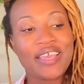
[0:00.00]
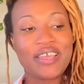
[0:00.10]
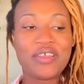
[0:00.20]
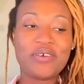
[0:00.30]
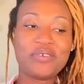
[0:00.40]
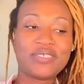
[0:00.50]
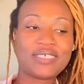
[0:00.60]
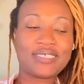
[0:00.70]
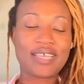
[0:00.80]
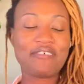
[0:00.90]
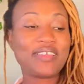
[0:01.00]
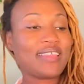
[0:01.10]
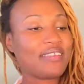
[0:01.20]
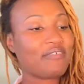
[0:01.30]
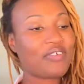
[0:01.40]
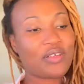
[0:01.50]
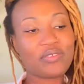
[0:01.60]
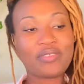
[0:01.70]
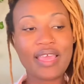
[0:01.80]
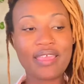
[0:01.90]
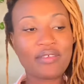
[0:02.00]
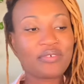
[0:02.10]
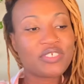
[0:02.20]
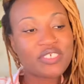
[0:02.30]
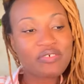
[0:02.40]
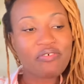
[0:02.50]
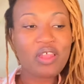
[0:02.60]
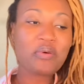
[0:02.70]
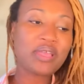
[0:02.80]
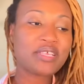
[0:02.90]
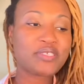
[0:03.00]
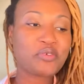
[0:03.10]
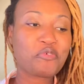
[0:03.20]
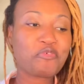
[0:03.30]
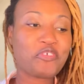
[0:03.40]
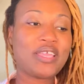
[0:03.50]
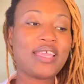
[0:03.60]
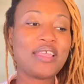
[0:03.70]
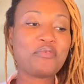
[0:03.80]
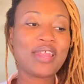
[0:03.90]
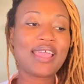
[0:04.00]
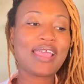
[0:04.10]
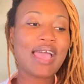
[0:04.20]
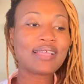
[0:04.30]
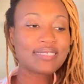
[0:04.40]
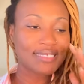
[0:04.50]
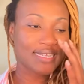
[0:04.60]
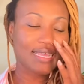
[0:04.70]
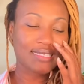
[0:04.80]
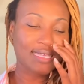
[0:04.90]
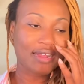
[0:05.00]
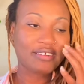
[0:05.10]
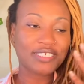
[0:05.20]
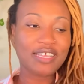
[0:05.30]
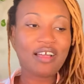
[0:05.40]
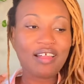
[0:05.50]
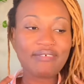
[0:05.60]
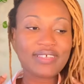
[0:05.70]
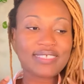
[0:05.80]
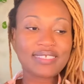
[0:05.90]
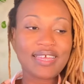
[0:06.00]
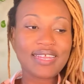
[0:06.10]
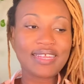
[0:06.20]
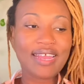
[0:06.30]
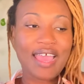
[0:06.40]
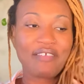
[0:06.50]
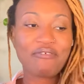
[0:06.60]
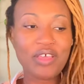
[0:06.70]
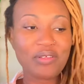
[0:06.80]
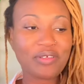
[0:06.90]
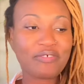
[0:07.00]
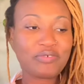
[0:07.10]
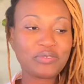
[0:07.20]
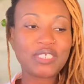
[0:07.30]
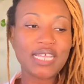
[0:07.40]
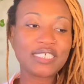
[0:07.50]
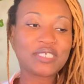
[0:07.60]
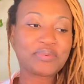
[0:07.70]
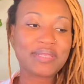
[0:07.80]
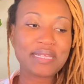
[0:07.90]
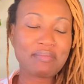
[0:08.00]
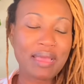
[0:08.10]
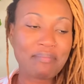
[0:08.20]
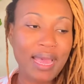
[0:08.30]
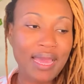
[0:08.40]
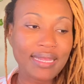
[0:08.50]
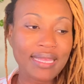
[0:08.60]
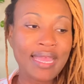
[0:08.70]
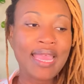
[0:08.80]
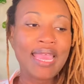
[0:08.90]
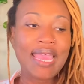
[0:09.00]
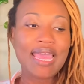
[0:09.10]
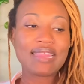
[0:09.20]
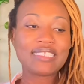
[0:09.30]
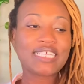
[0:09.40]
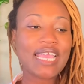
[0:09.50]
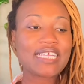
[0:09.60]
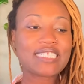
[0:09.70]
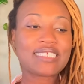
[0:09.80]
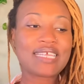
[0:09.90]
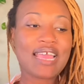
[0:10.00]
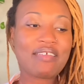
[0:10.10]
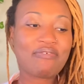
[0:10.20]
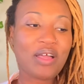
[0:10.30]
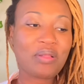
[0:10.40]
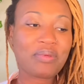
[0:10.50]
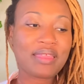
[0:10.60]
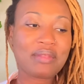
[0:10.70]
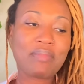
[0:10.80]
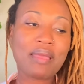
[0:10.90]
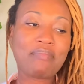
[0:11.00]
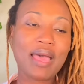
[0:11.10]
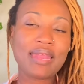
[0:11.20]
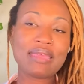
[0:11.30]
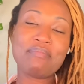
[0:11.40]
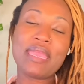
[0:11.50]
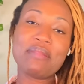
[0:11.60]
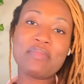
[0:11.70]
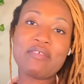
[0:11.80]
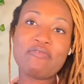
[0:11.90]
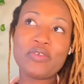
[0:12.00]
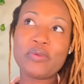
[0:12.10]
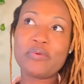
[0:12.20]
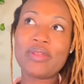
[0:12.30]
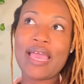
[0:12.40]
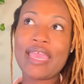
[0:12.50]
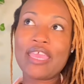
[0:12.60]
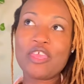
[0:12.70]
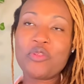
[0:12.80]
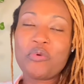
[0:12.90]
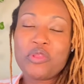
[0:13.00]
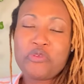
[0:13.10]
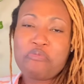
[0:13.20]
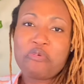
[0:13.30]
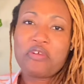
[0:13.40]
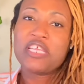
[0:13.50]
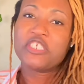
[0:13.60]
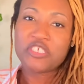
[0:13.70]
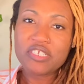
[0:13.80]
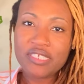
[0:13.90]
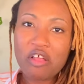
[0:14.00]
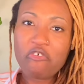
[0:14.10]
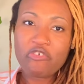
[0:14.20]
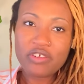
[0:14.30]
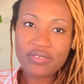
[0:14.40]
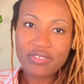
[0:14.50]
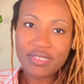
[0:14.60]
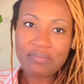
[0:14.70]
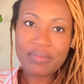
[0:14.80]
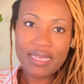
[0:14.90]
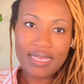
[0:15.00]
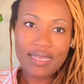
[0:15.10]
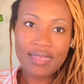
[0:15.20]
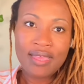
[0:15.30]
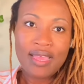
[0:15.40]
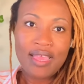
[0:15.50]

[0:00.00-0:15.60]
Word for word: you know, just everything felt like it was just flowing so free. And when I got to today's energy, all of a sudden I felt a few changes within my body. And the changes that I felt within my body made me feel like, you know, when you brace yourself for something,